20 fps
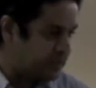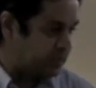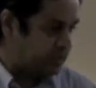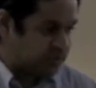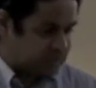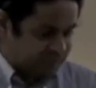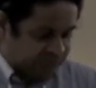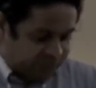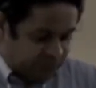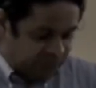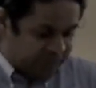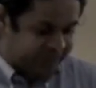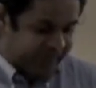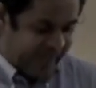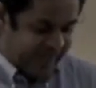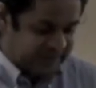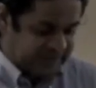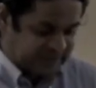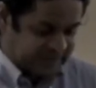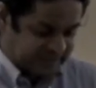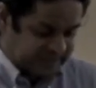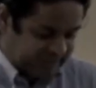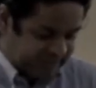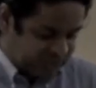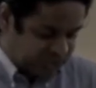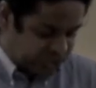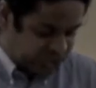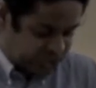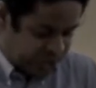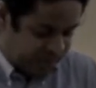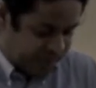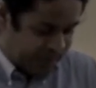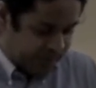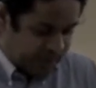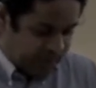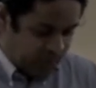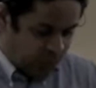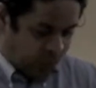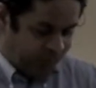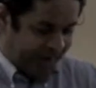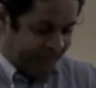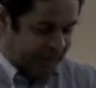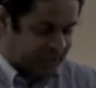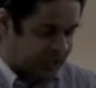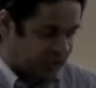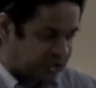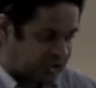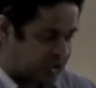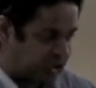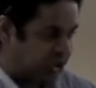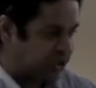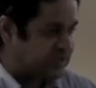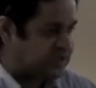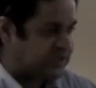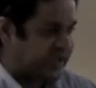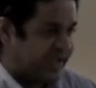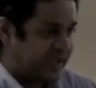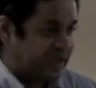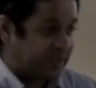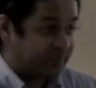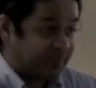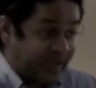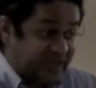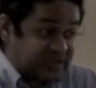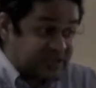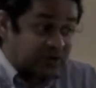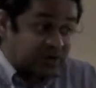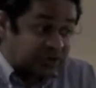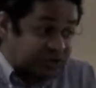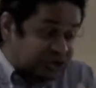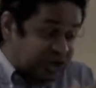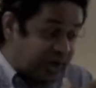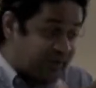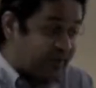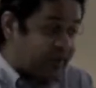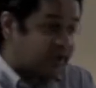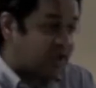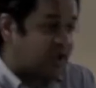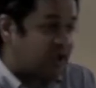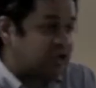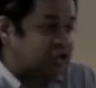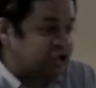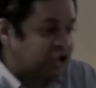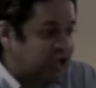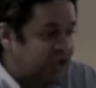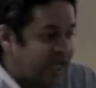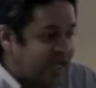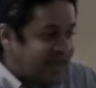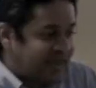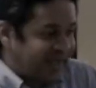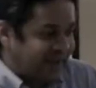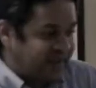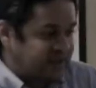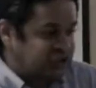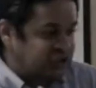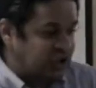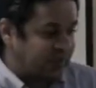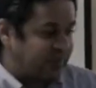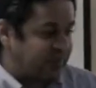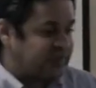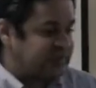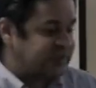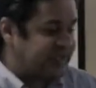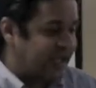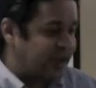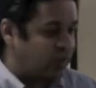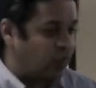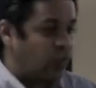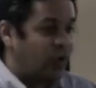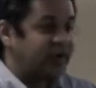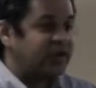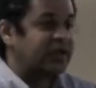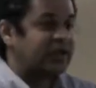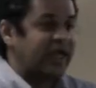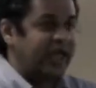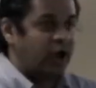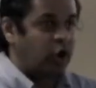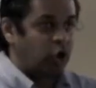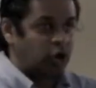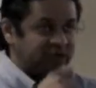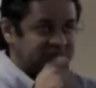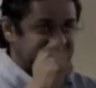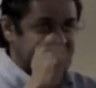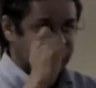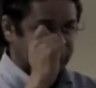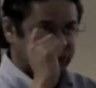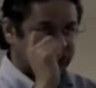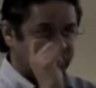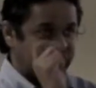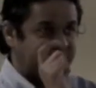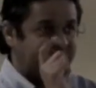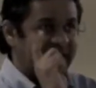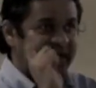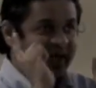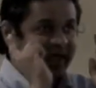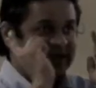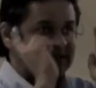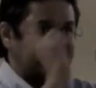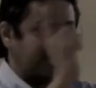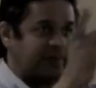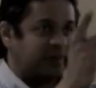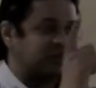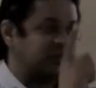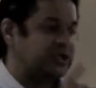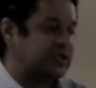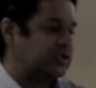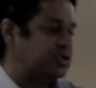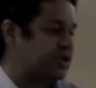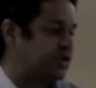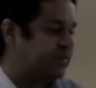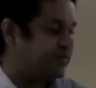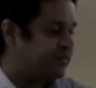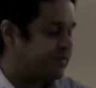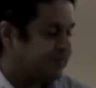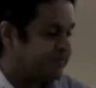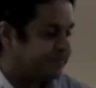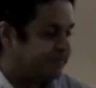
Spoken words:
Those are 4 factors that tend to shape what that culture looks like. And based on the shape of the culture, that determines then what the organization is able to achieve.